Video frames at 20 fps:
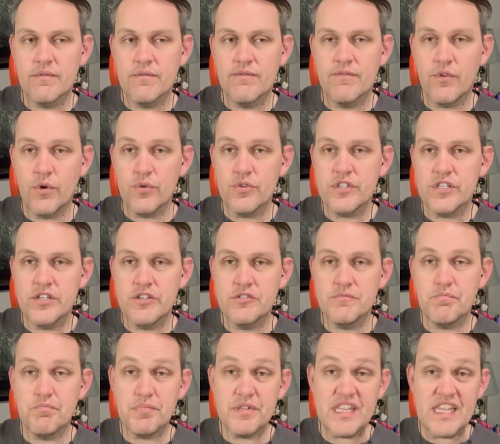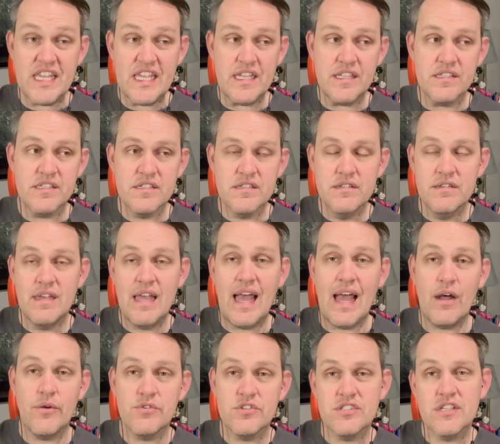voltage bleeds
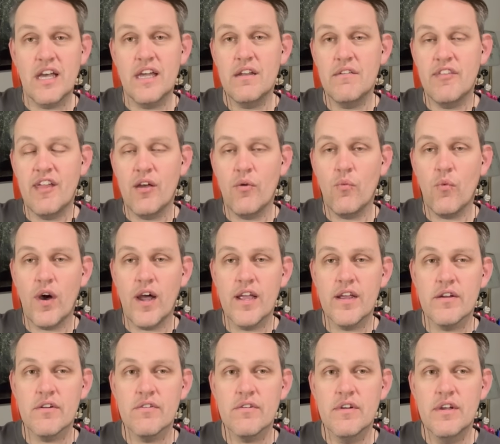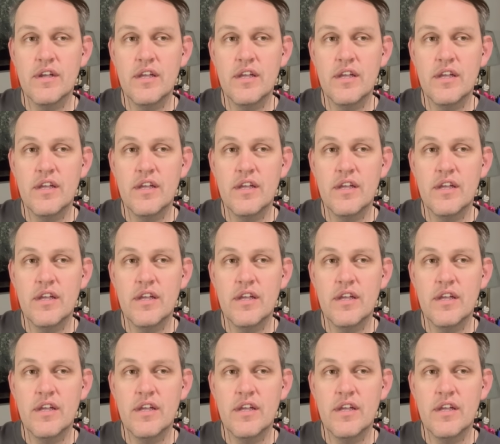outside of that wire.